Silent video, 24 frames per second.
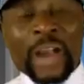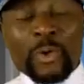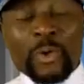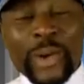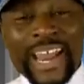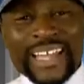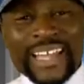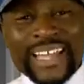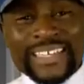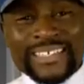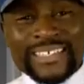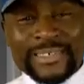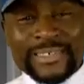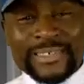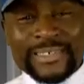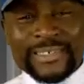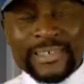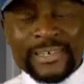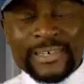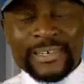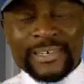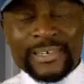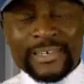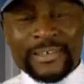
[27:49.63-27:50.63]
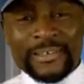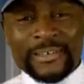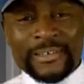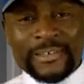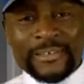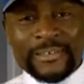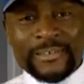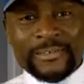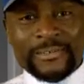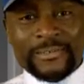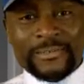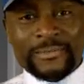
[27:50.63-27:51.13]
It will be driven by a
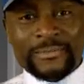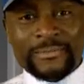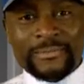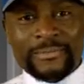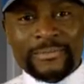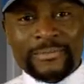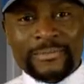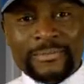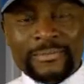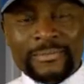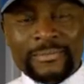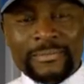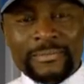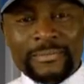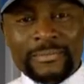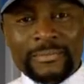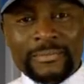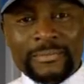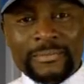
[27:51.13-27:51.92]
sense of mission.